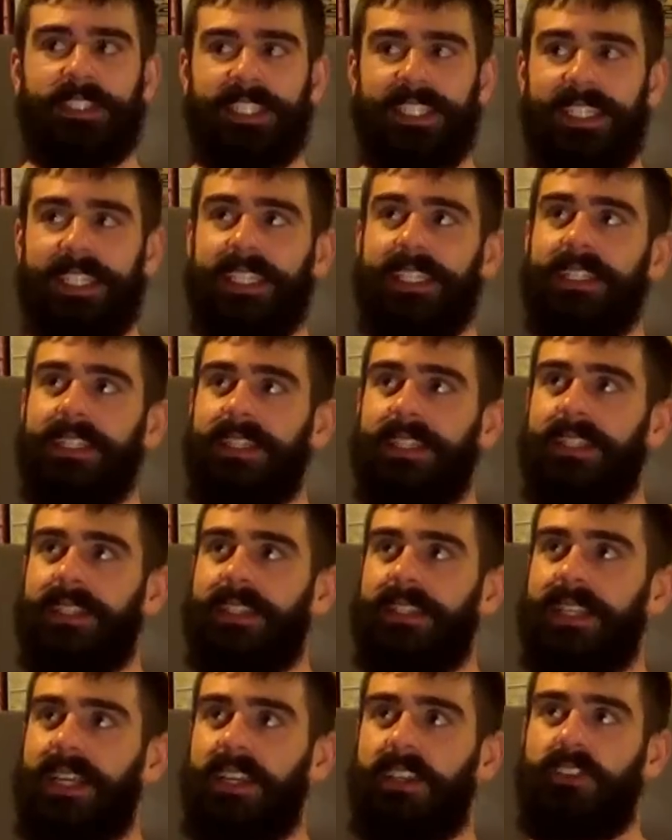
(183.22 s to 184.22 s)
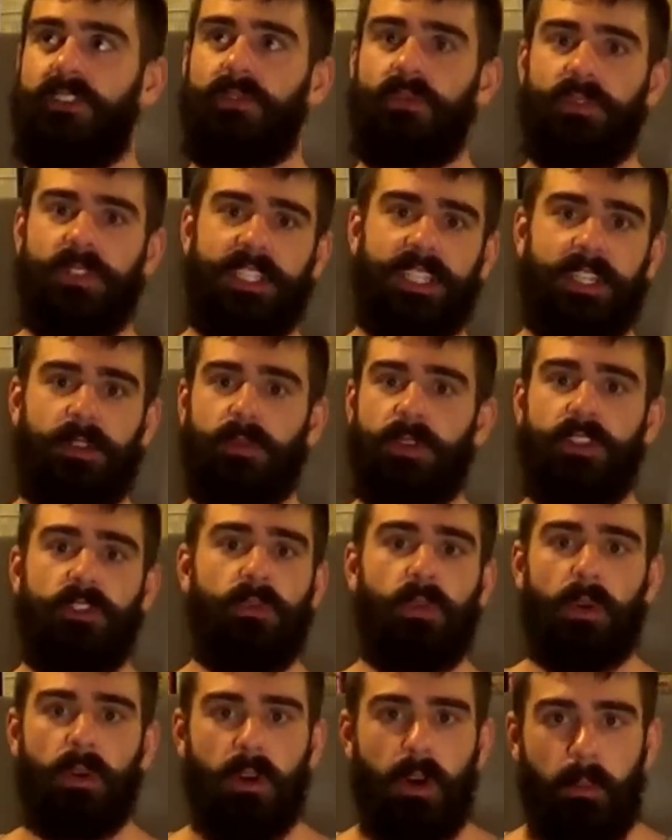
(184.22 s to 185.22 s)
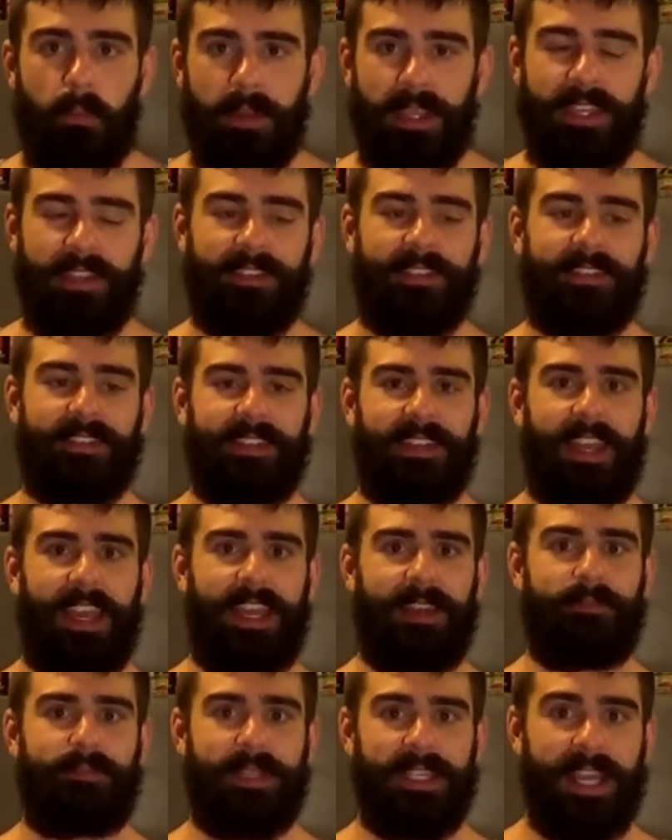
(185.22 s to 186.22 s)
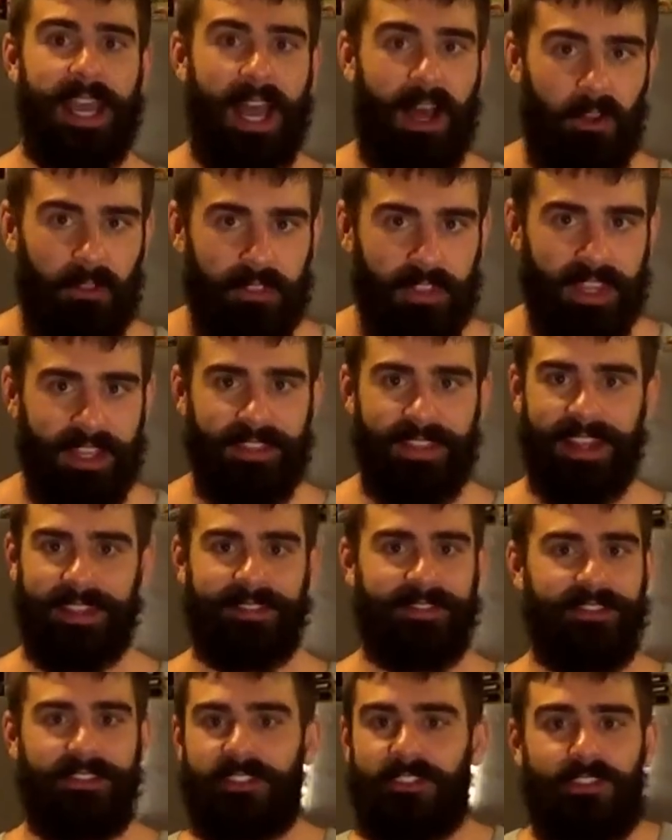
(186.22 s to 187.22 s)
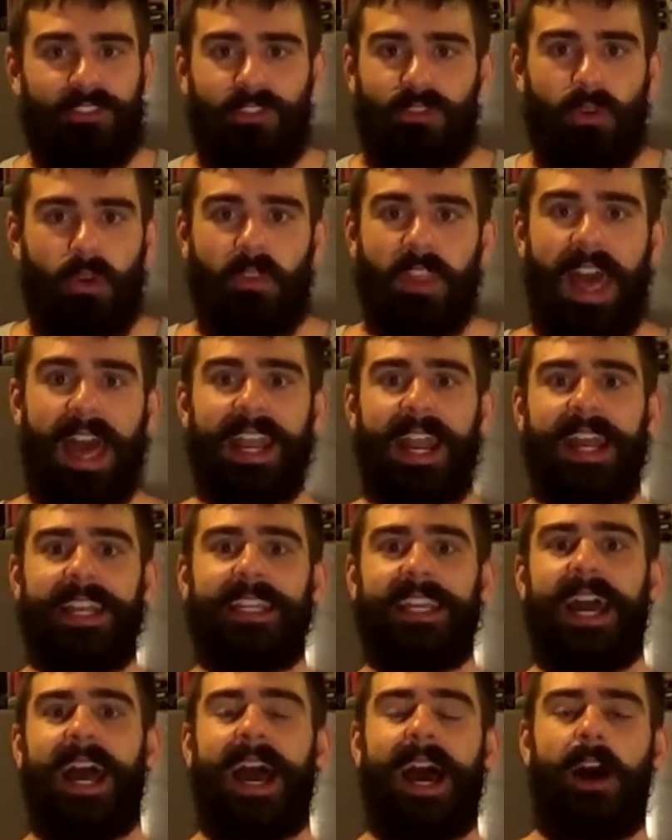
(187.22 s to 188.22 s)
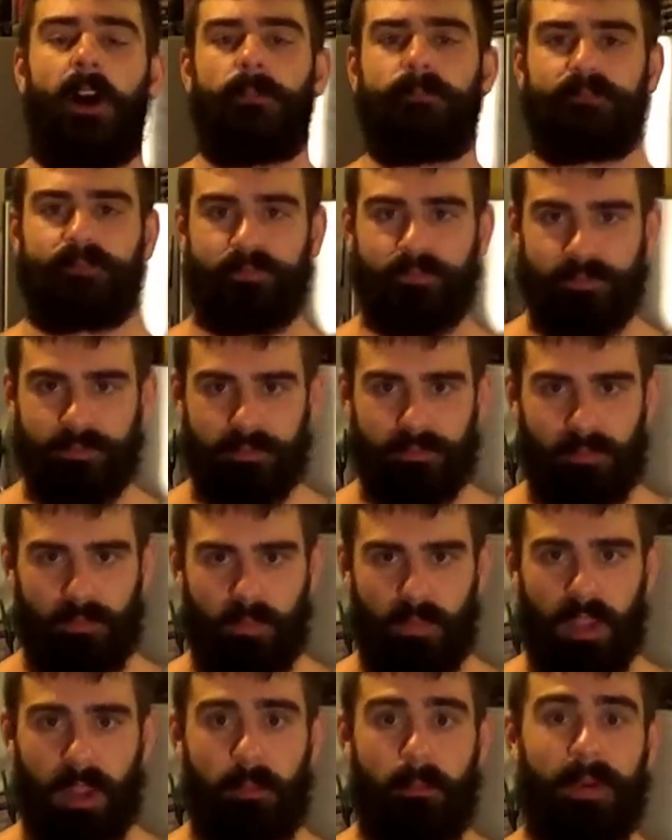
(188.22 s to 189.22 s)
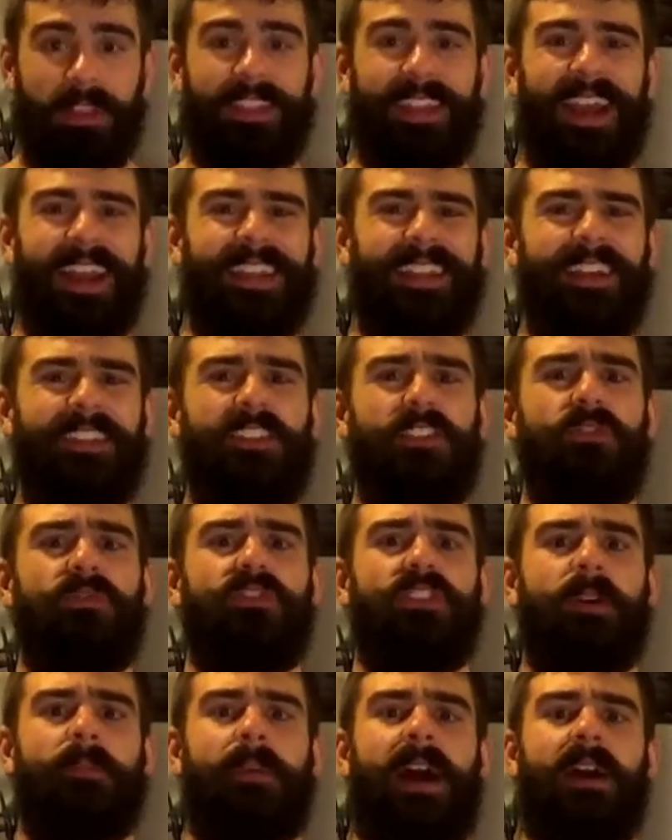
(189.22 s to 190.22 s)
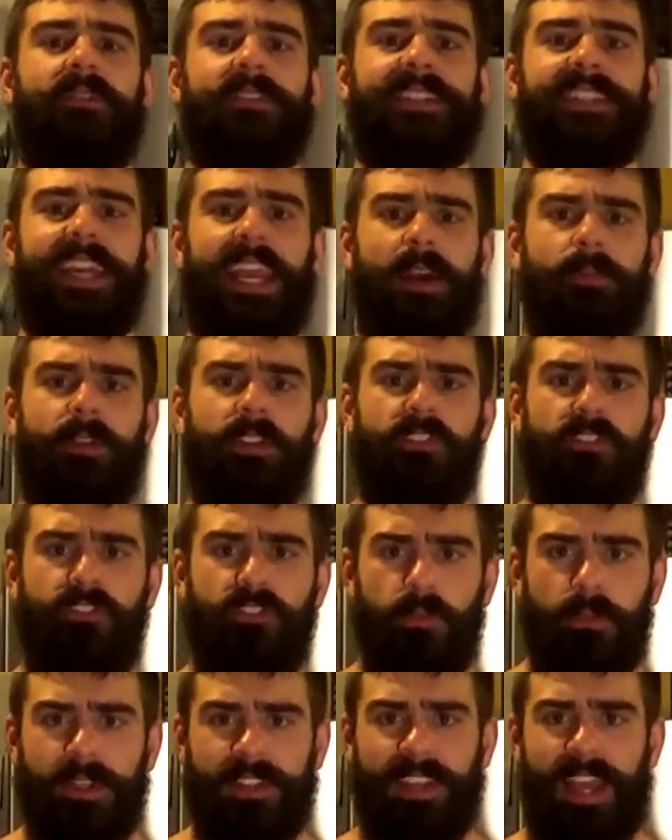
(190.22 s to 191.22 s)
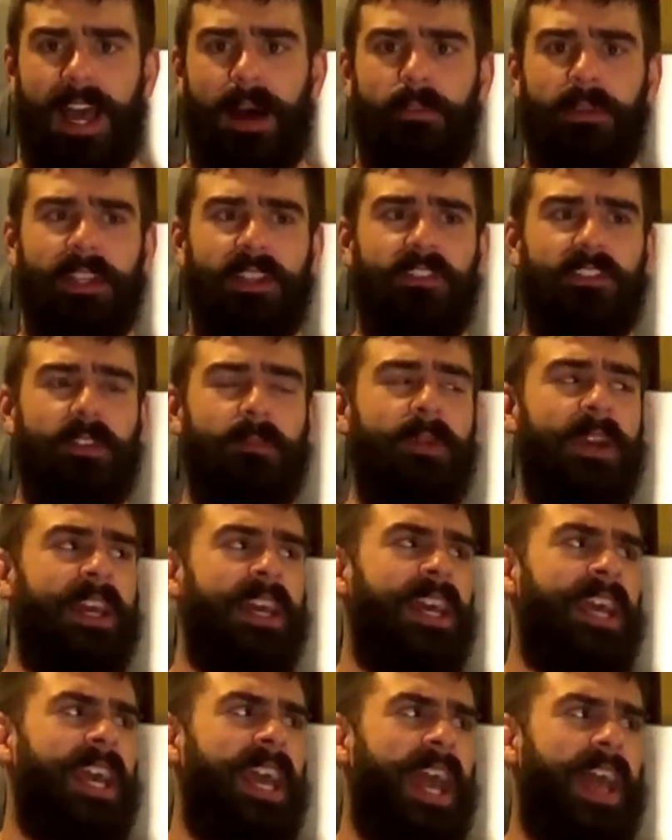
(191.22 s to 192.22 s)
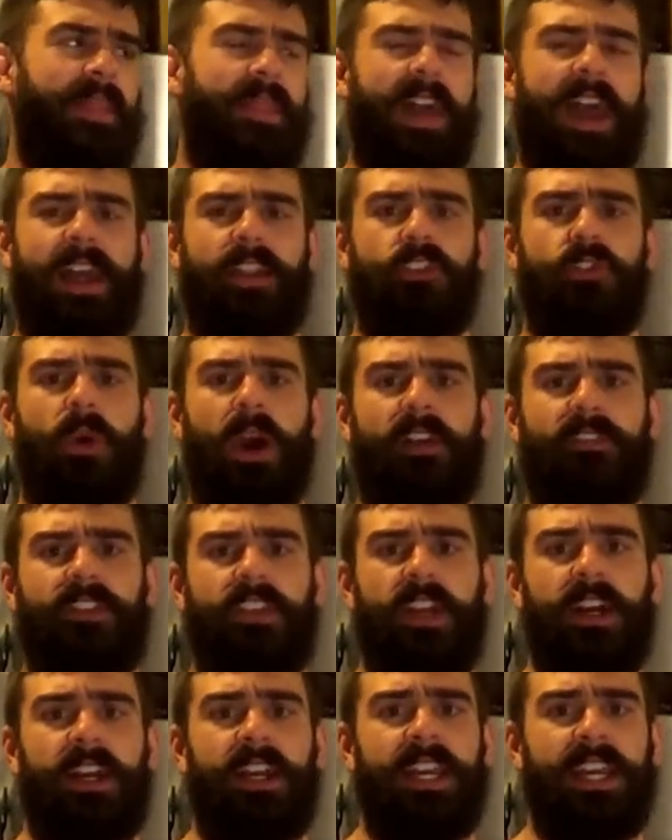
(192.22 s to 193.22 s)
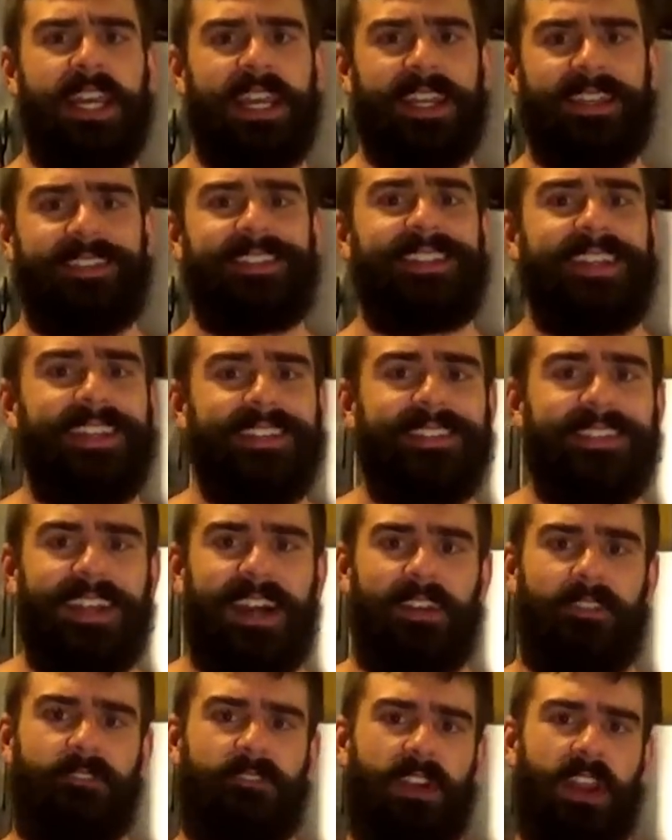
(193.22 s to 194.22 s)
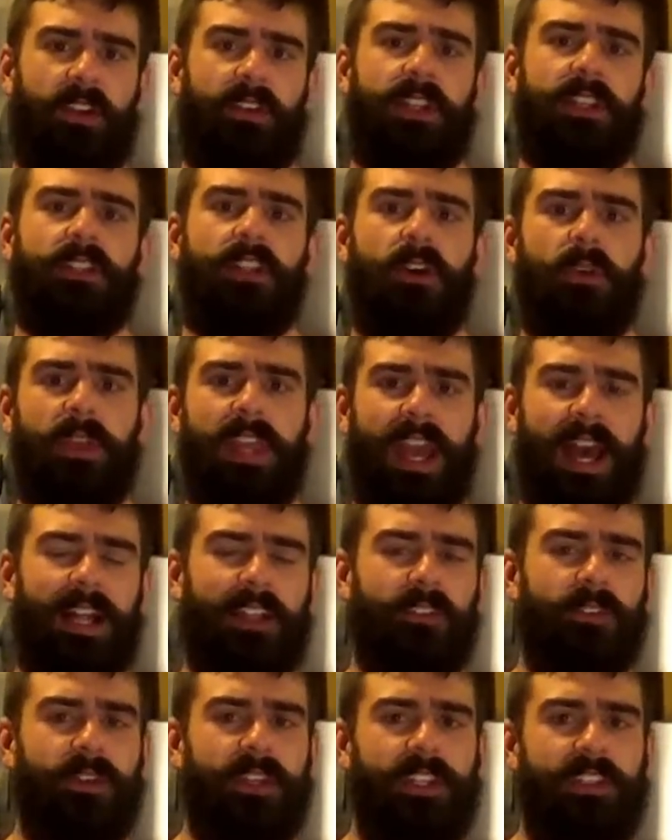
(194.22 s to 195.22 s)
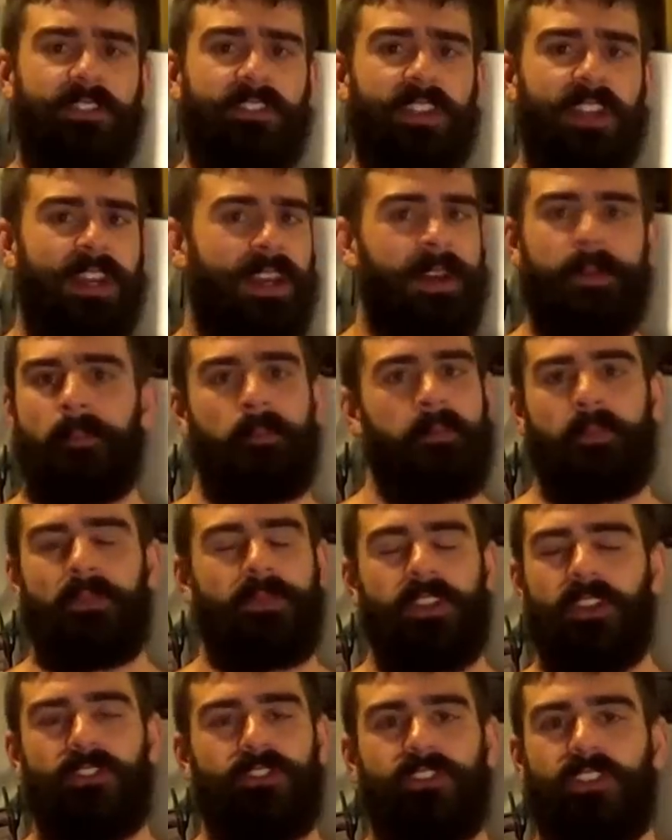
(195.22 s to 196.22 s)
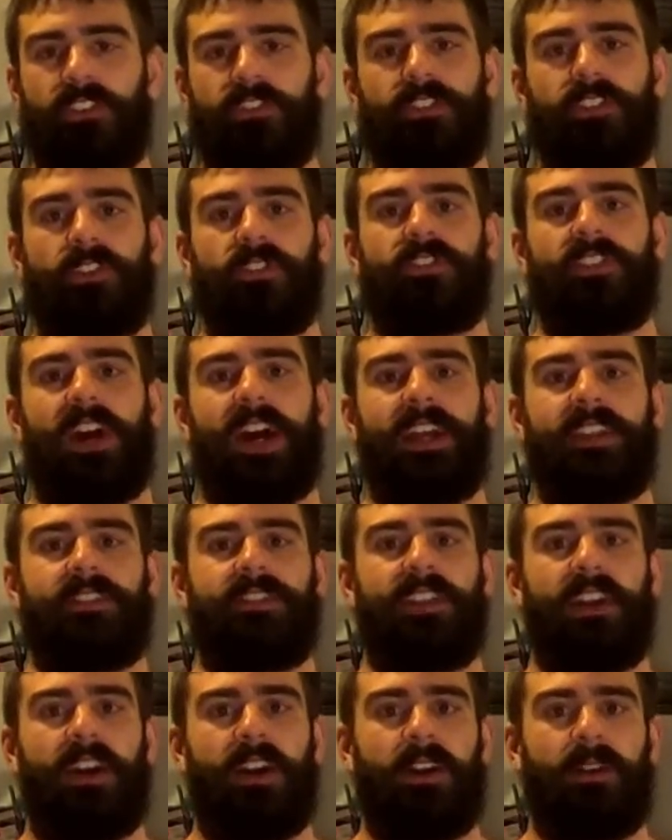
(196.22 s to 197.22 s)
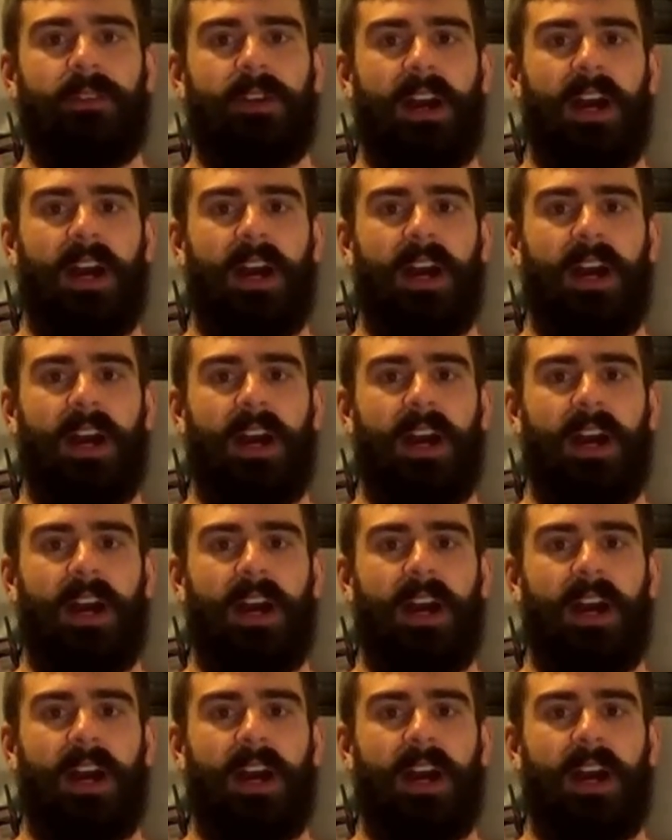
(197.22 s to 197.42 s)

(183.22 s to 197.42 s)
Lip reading: to eat like you did when you were obese and be healthy. That, just throw that idea out. But the idea that you've somehow damaged your metabolism and that you have to exist on very low calories, there's just no science there.